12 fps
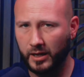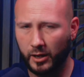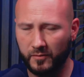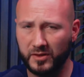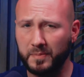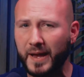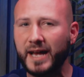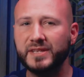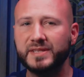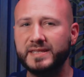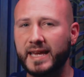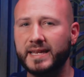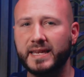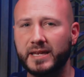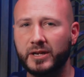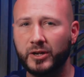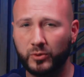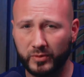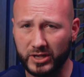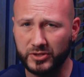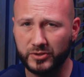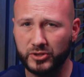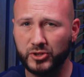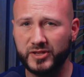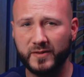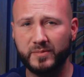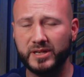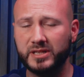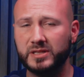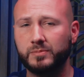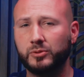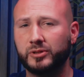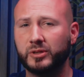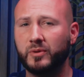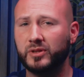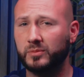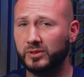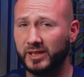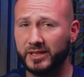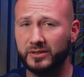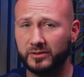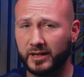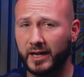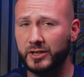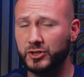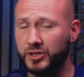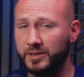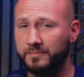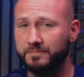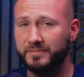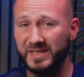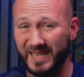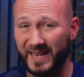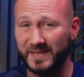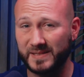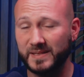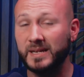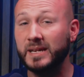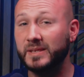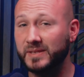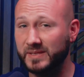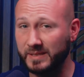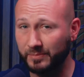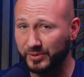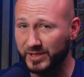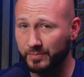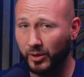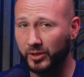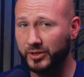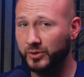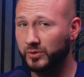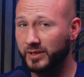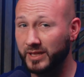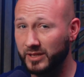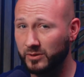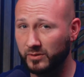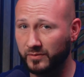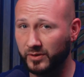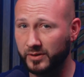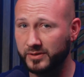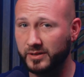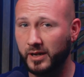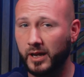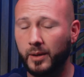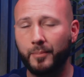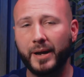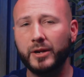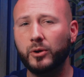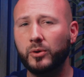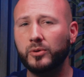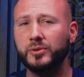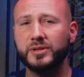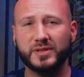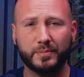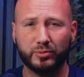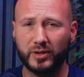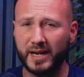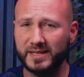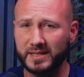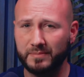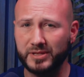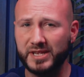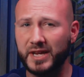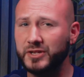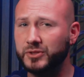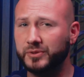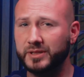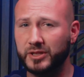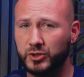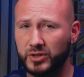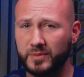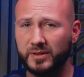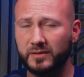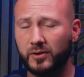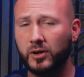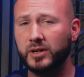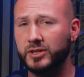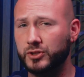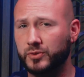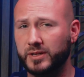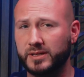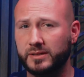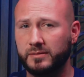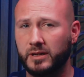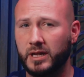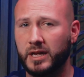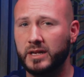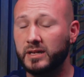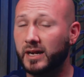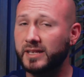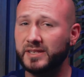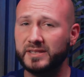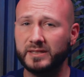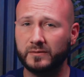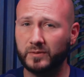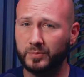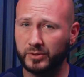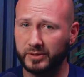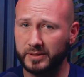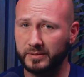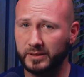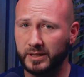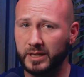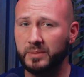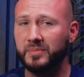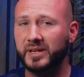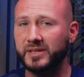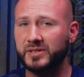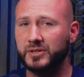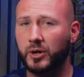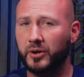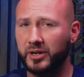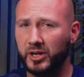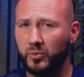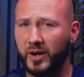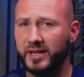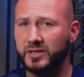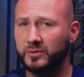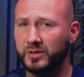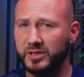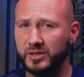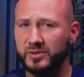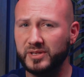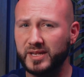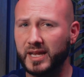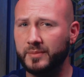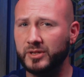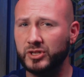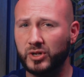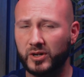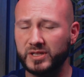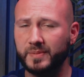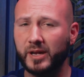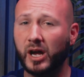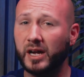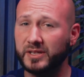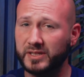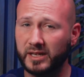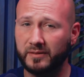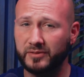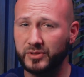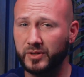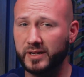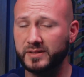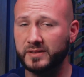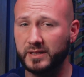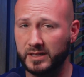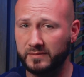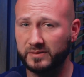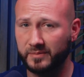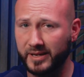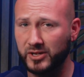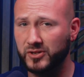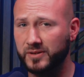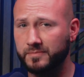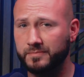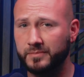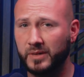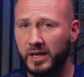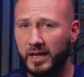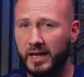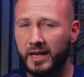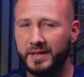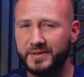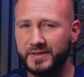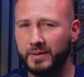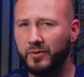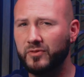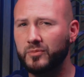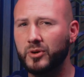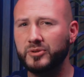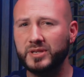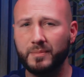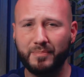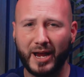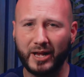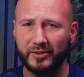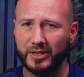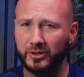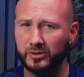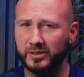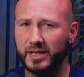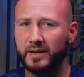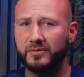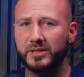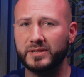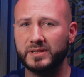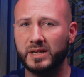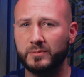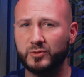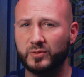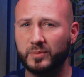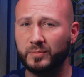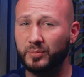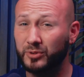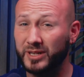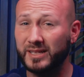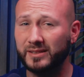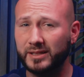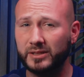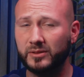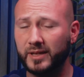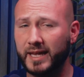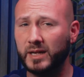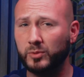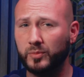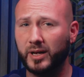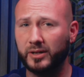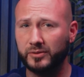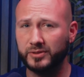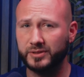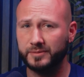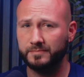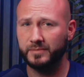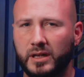Over the past decade, researchers have been exploring whether molecular hydrogen, yes, the simplest molecule in the universe, might hold surprising potential in the treatment of heart injuries. Not as a silver bullet, but as a targeted way to reduce damage caused by oxidative stress and inflammation. And some of the most compelling early evidence comes from preclinical animal models.